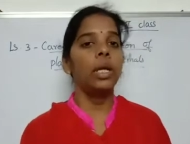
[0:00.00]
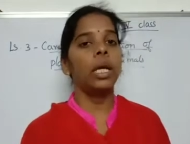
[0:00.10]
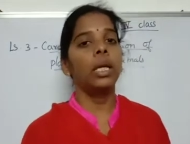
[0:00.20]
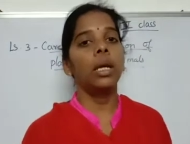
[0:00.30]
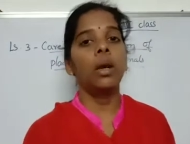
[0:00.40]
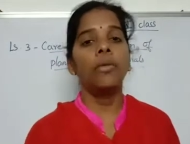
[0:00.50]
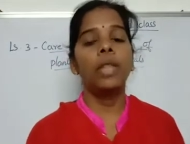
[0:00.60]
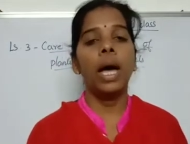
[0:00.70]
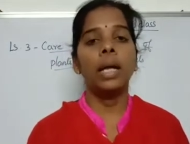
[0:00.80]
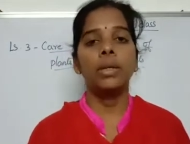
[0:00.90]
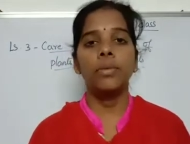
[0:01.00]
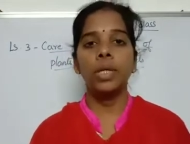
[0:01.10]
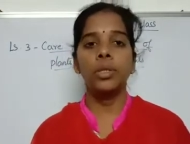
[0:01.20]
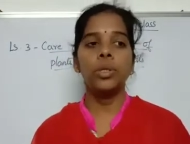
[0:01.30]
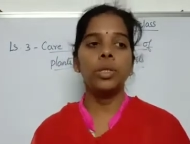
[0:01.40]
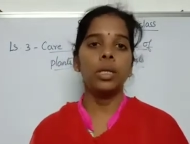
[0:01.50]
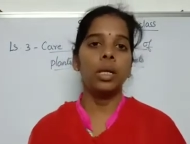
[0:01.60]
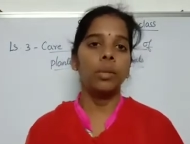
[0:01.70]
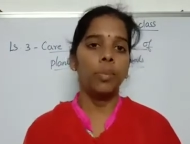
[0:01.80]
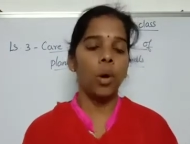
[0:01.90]
take care of that. We should
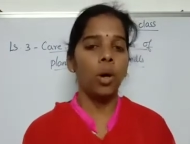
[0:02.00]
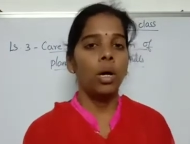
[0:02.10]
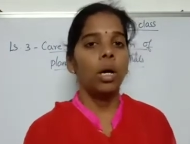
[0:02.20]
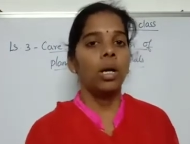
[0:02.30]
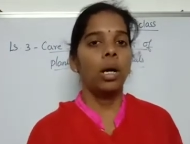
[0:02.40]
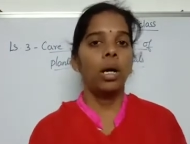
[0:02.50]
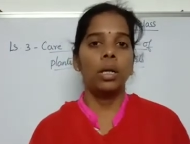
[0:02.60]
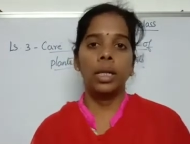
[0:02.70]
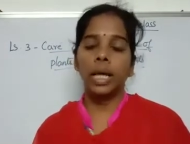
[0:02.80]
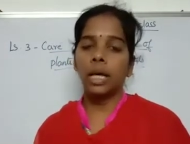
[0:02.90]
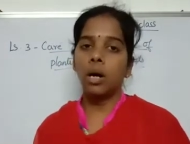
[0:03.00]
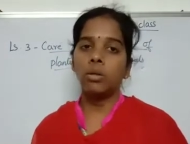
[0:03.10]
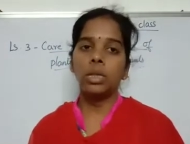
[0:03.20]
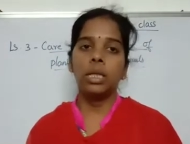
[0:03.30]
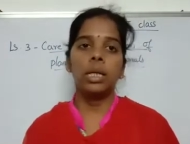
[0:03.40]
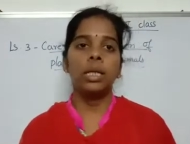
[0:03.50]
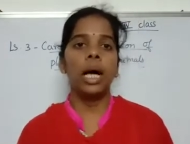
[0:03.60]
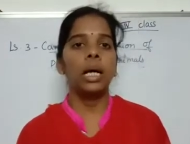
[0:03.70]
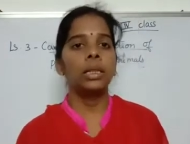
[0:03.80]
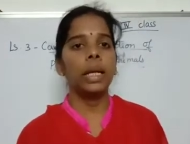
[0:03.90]
take out the
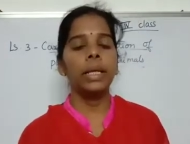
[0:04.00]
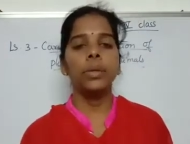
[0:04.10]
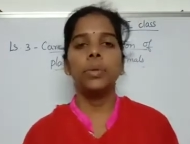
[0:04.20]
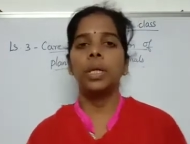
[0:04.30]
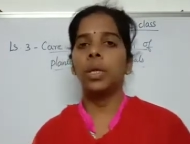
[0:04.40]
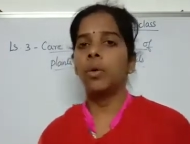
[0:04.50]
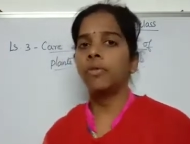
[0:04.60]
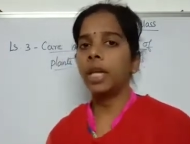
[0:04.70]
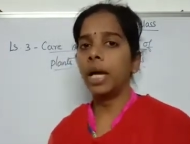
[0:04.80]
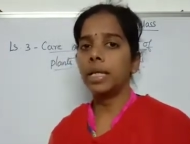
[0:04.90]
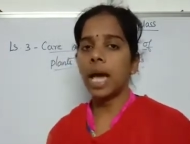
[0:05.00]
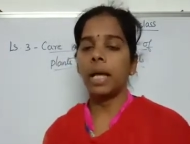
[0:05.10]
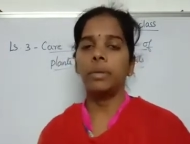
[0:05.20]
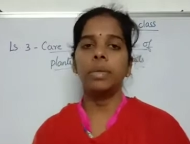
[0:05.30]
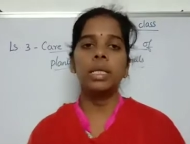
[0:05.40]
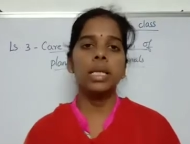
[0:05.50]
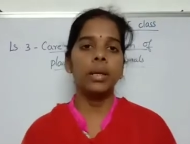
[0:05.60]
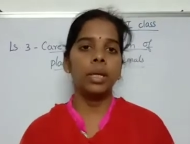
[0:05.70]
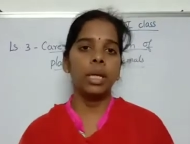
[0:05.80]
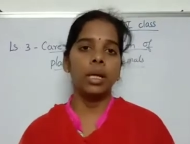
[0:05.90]
dung and urine of that animals
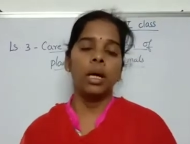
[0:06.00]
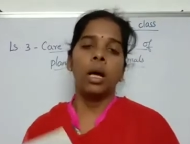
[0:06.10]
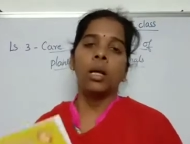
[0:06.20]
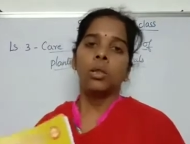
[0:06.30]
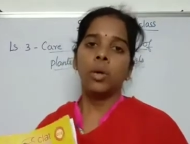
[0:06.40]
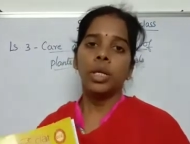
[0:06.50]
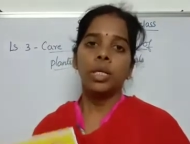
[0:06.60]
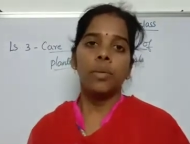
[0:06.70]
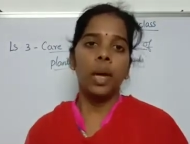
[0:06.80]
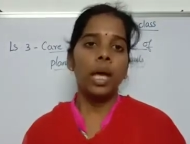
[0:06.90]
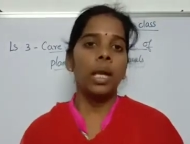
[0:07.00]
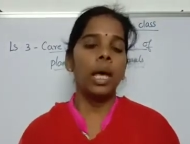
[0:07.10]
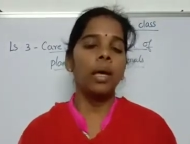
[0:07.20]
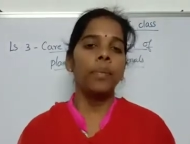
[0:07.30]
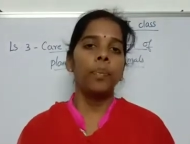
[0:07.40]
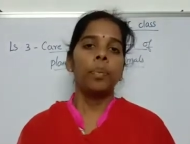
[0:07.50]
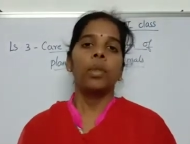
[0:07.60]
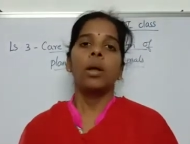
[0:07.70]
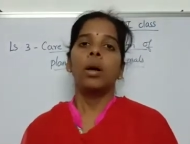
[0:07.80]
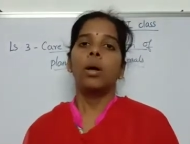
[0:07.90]
and throw it away in
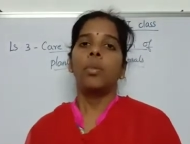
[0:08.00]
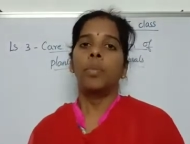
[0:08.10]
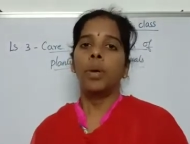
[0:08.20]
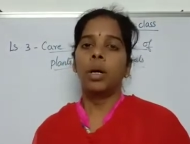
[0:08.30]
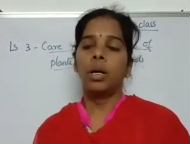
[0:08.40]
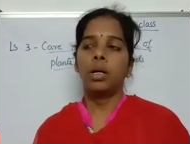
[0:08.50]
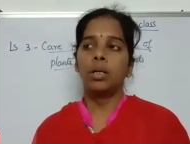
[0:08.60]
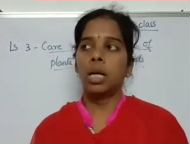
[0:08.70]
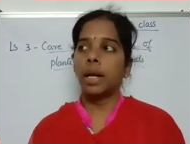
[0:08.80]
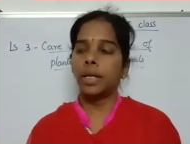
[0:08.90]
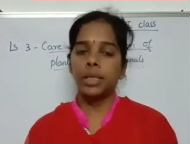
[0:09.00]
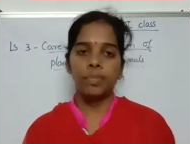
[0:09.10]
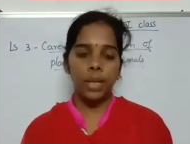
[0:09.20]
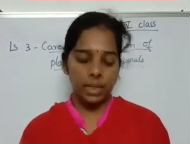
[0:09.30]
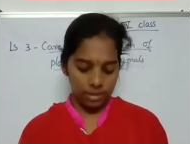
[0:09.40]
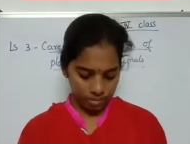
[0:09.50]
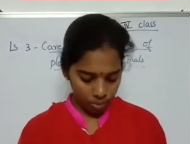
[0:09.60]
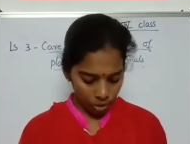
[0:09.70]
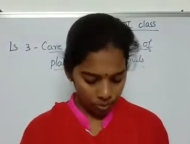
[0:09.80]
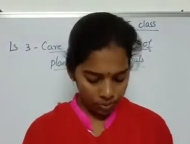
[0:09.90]
a correct place,
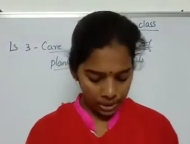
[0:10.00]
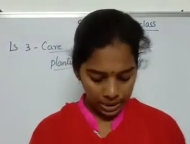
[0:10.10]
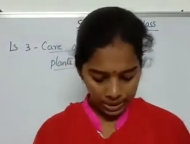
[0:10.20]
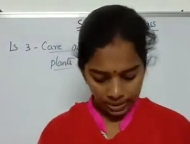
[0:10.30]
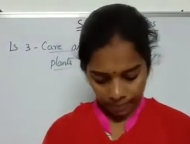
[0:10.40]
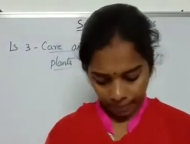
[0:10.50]
proper place.